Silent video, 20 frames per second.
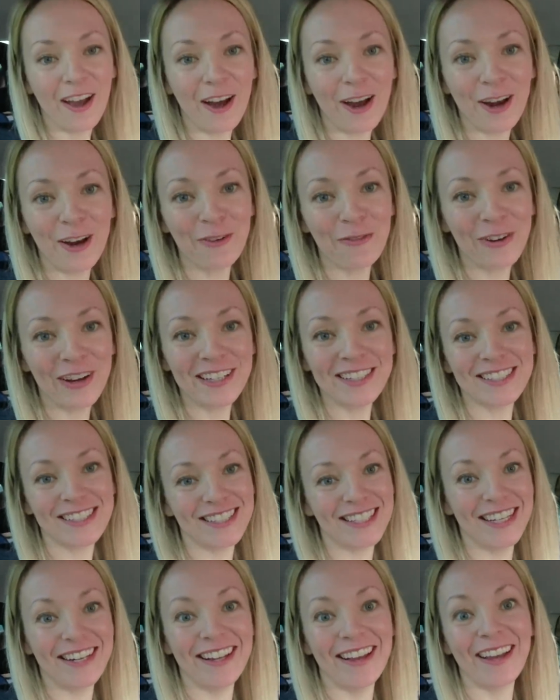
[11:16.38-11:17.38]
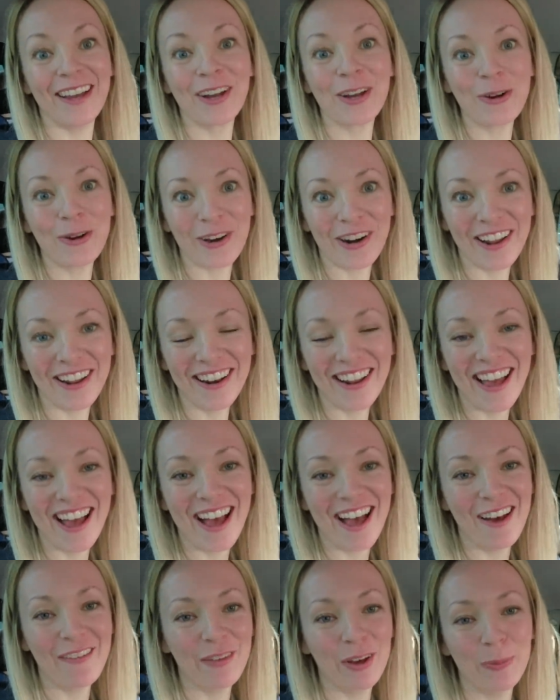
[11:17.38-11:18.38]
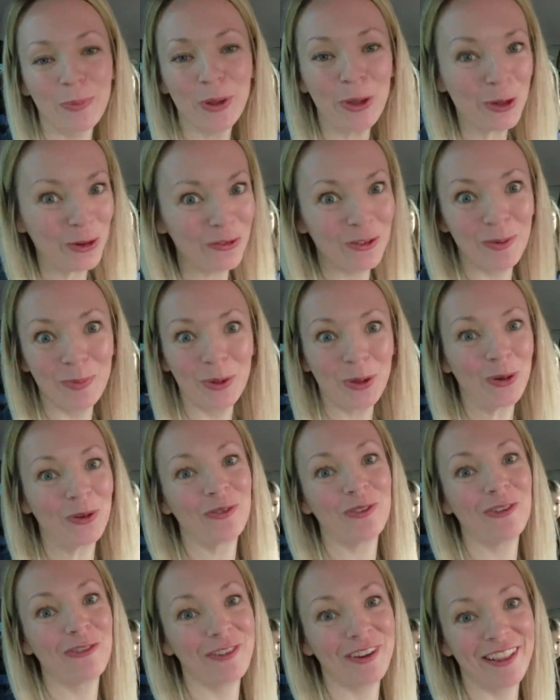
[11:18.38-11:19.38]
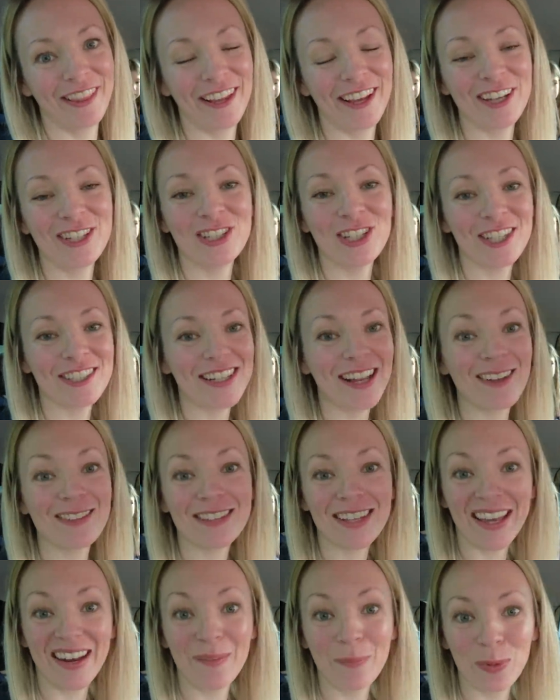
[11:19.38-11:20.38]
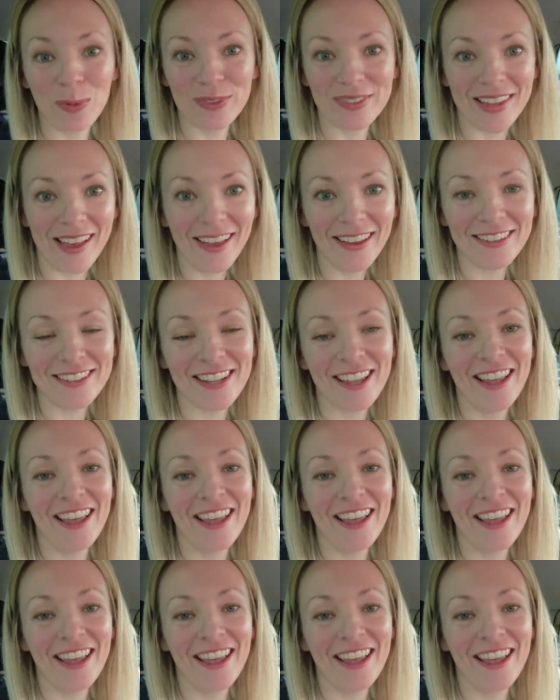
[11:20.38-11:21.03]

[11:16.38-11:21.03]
Our friends Tina and Goran have a beautiful, beautiful villa just outside of Buzet.